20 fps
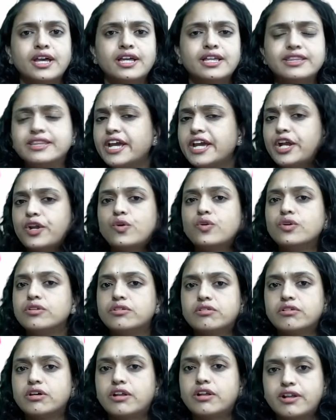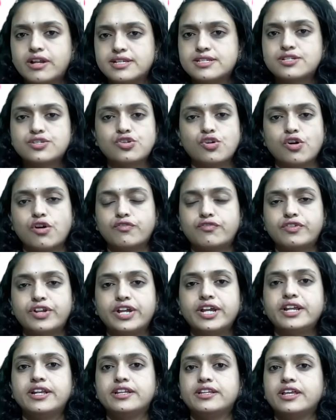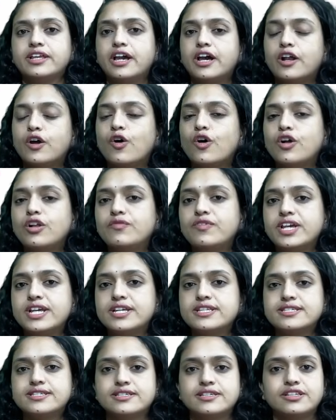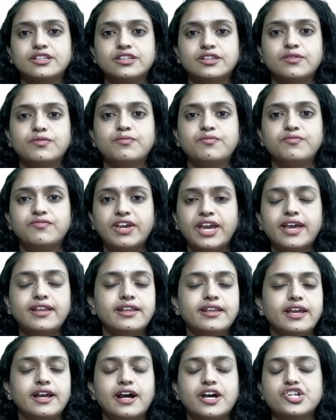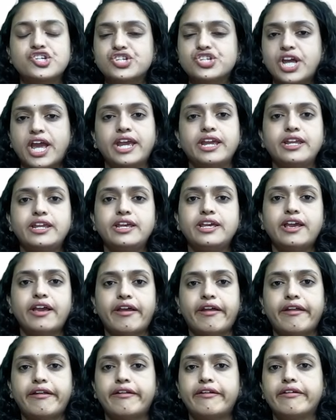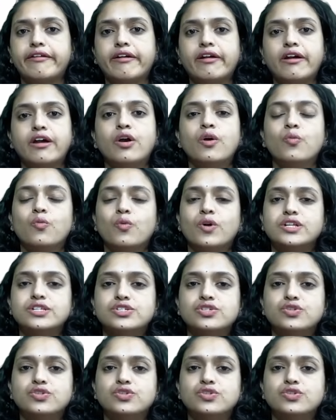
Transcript: They don't rust off, right? They are always the way they are shiny, and once